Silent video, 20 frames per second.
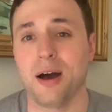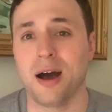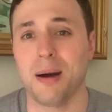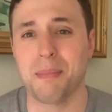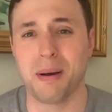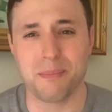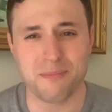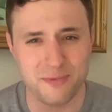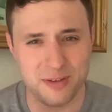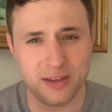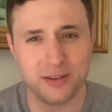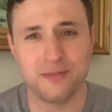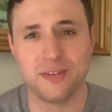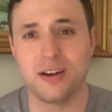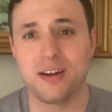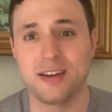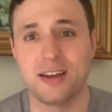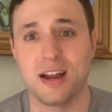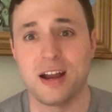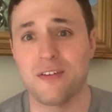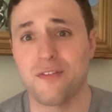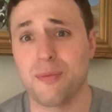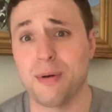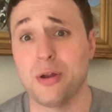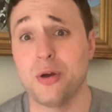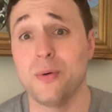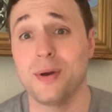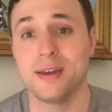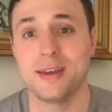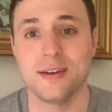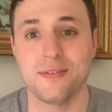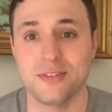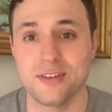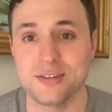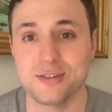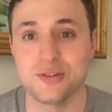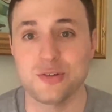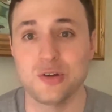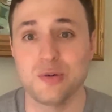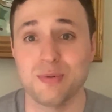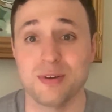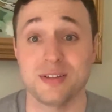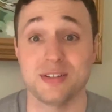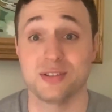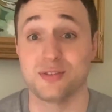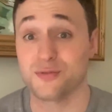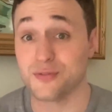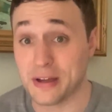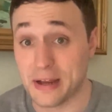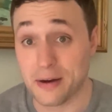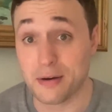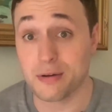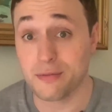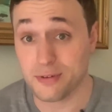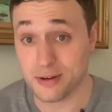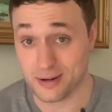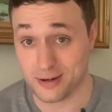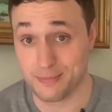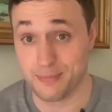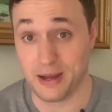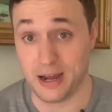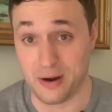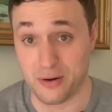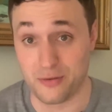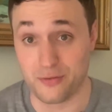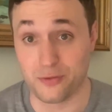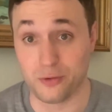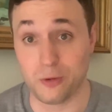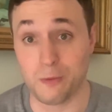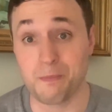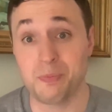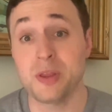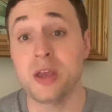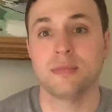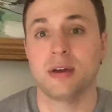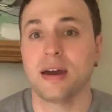Um, I'm being very careful about who I give this to because it's very, very powerful.